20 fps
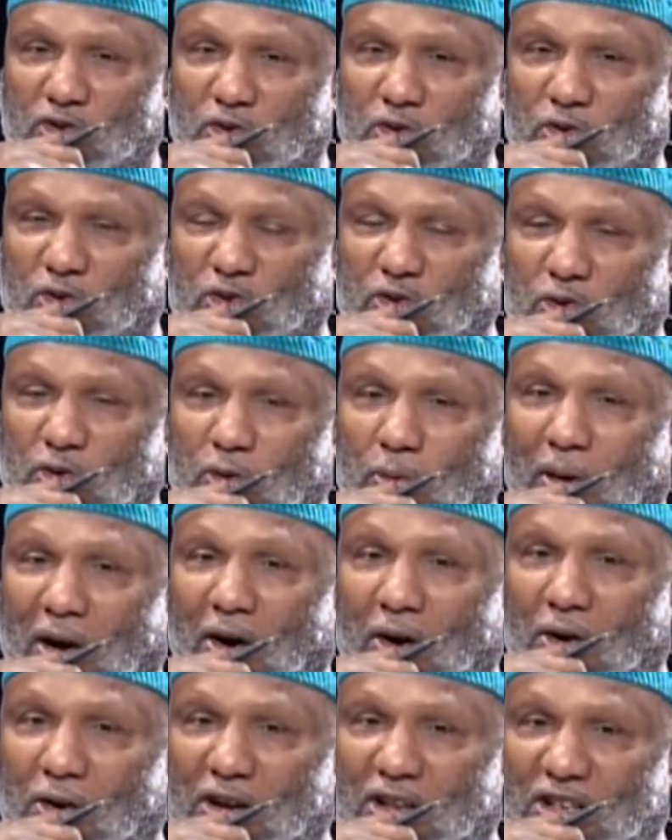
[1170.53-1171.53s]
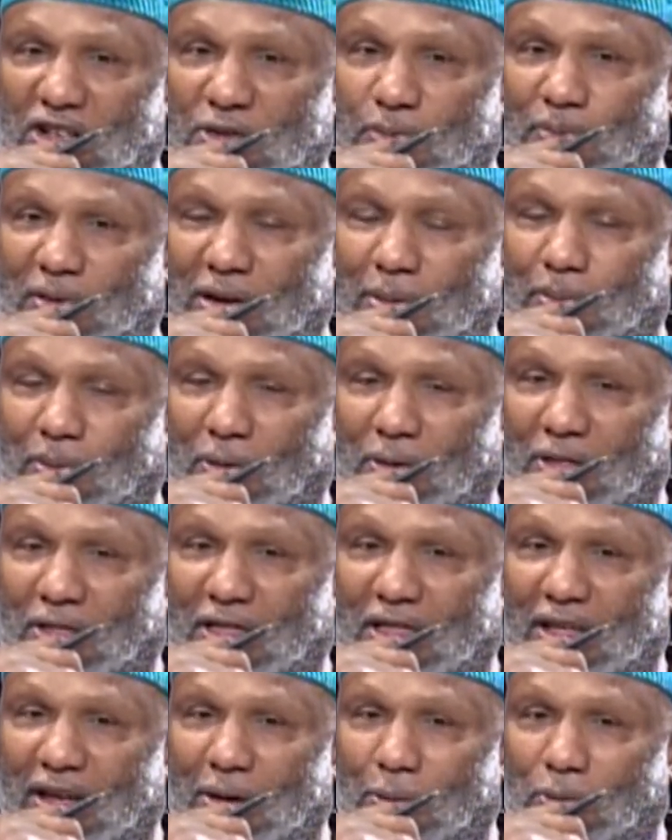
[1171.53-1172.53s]
YouTube, all these people
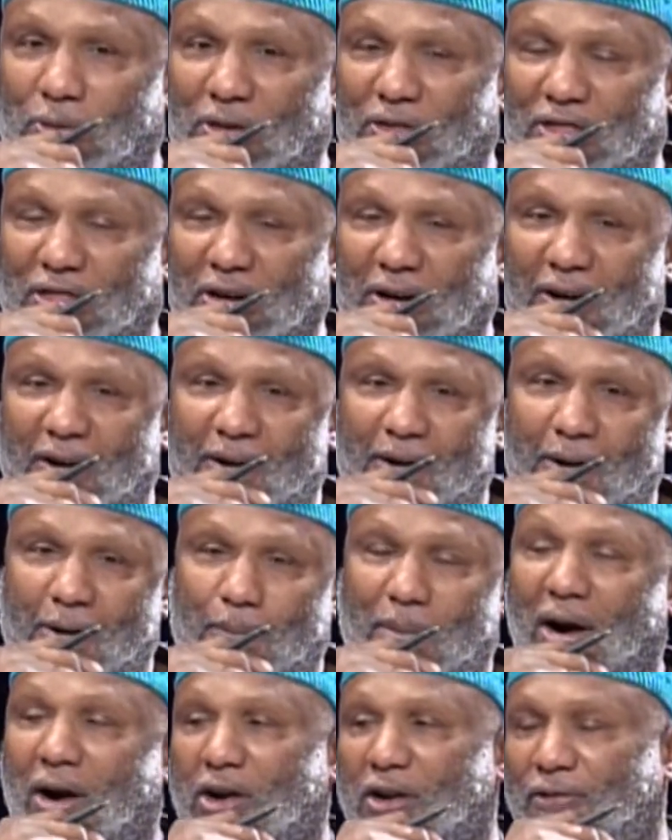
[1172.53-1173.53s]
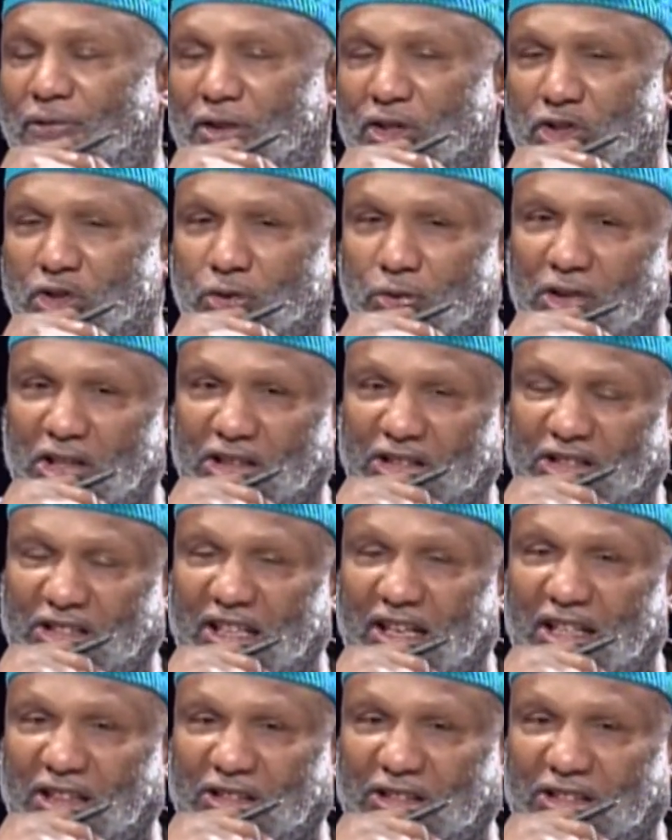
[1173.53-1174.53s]
there with the artificial
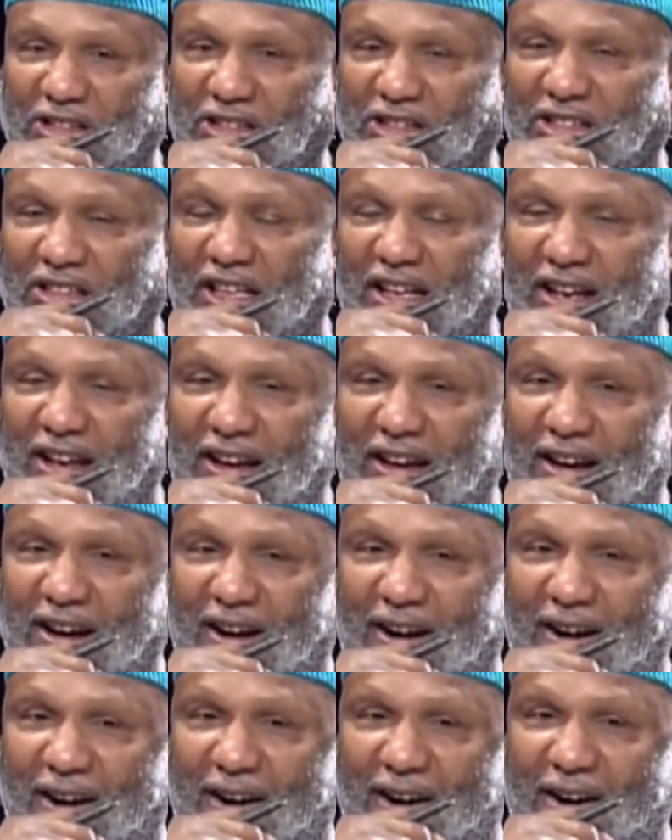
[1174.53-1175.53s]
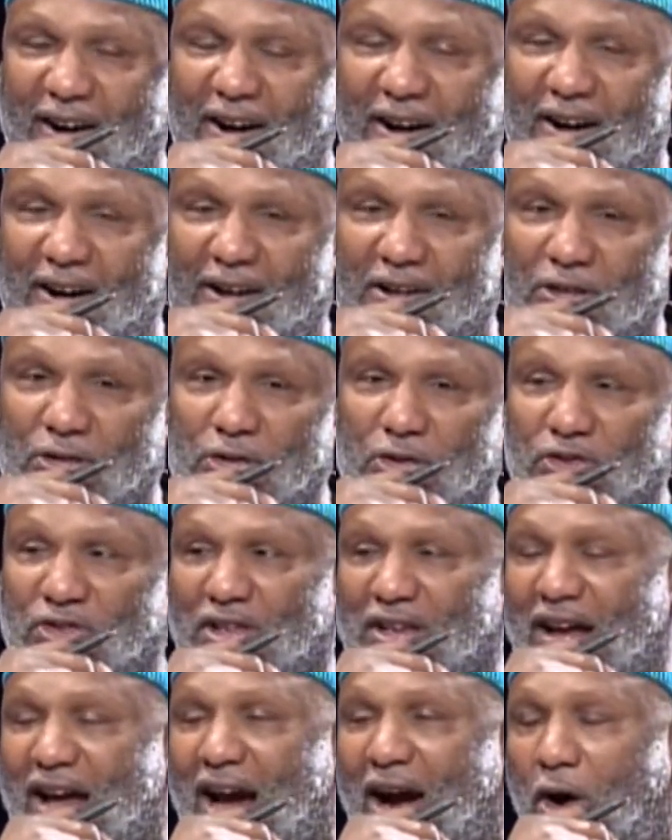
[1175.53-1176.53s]
intelligence, they are
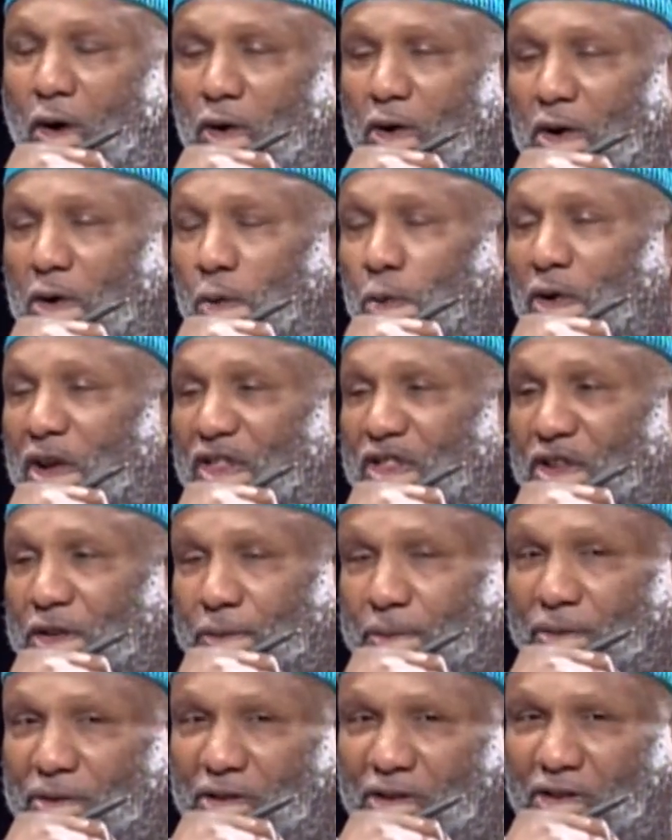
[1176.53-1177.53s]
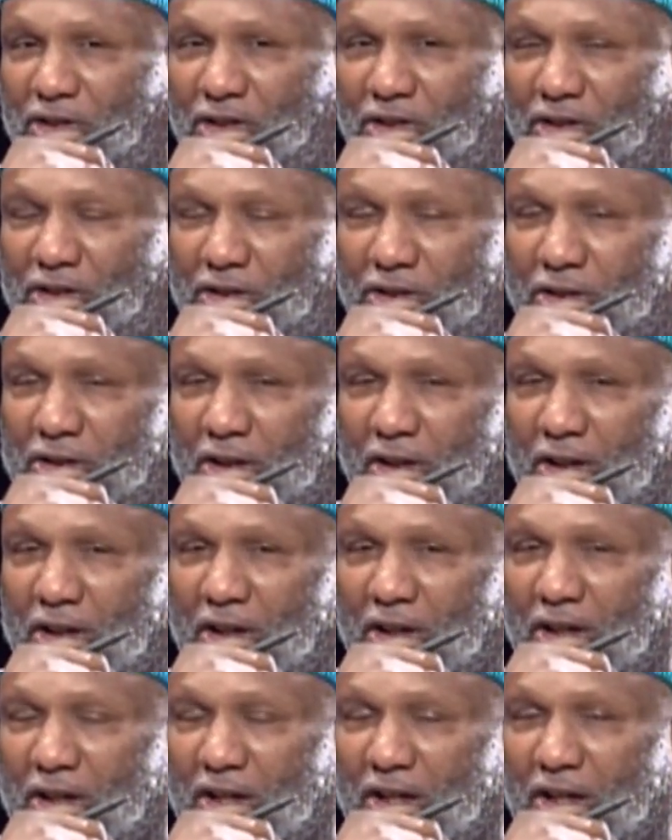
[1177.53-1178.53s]
using the algorithms
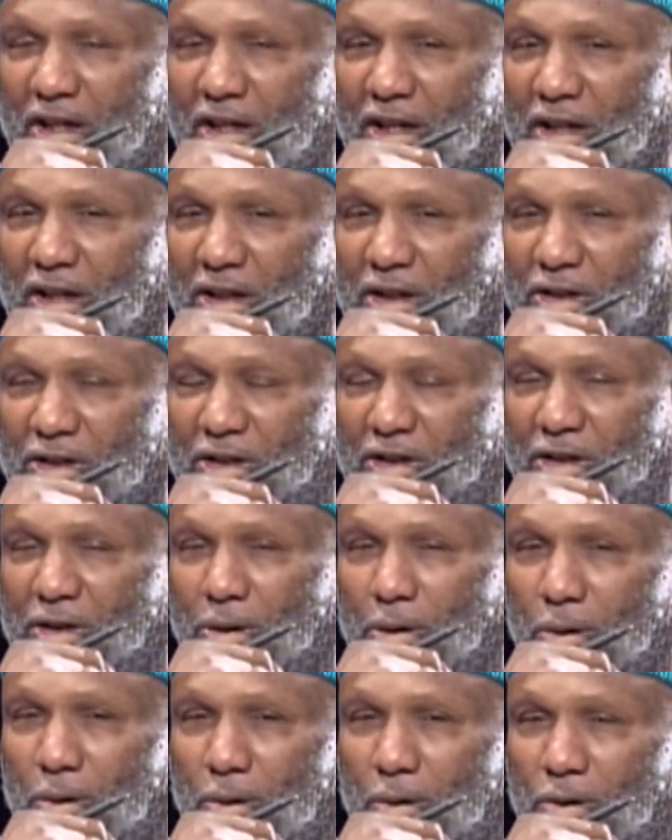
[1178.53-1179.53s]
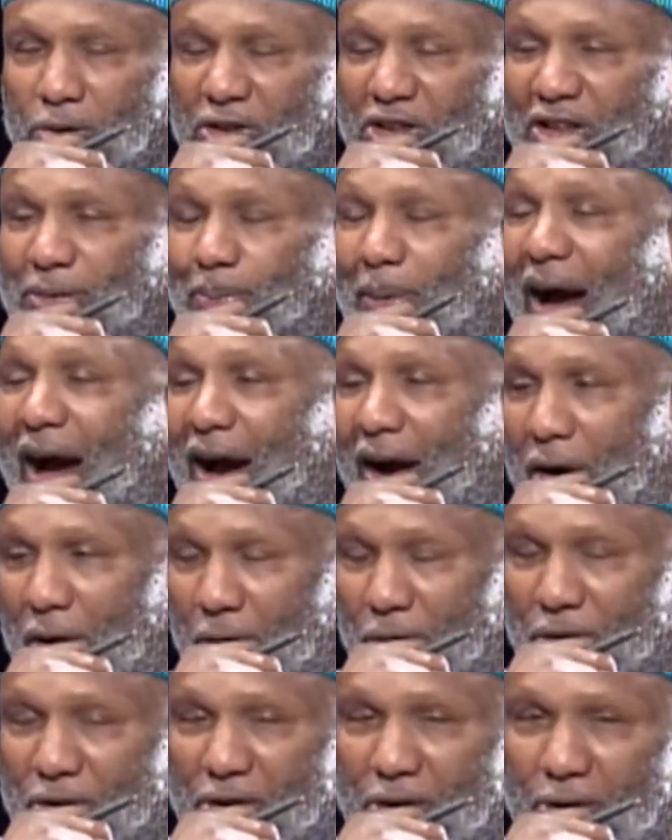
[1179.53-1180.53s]
to spy
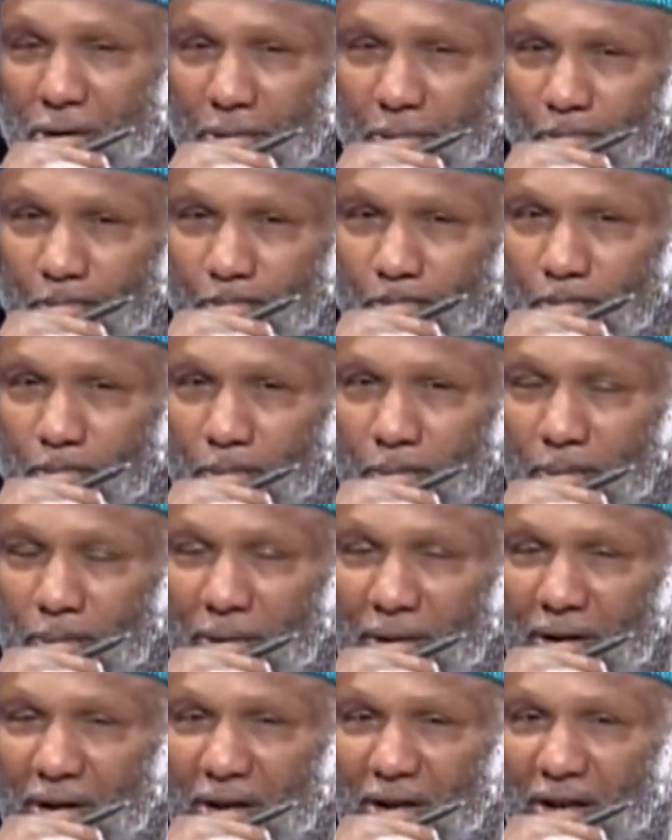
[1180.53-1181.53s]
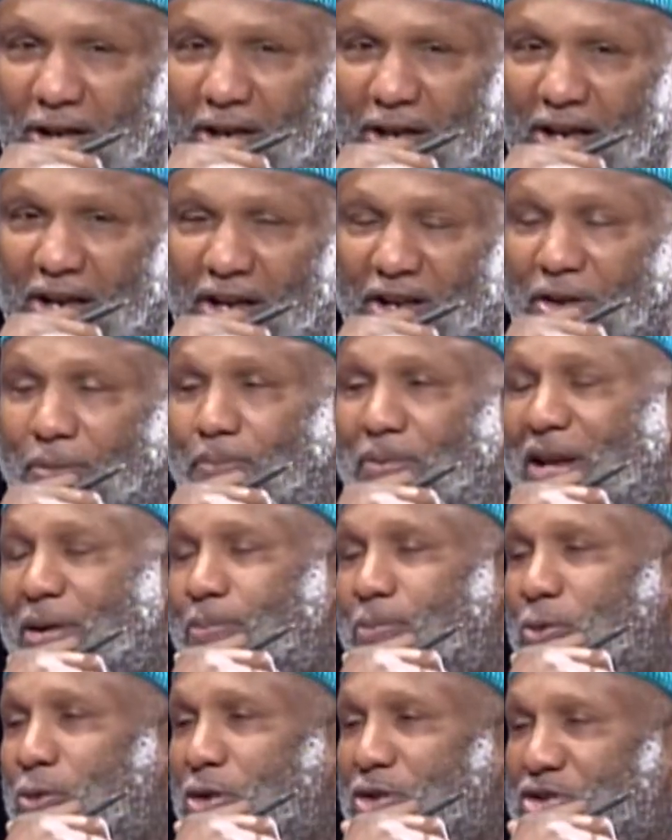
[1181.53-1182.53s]
on you. And the
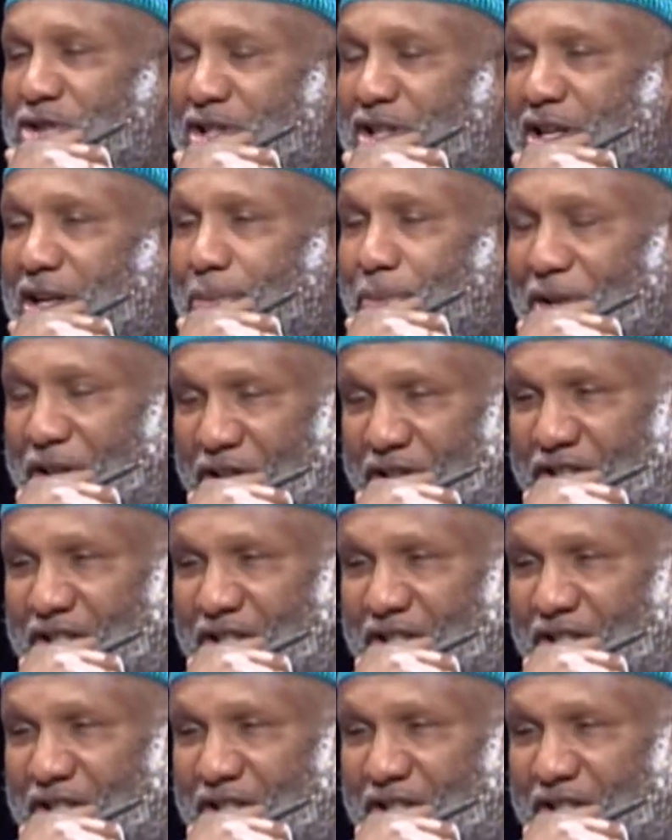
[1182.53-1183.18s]
people will seem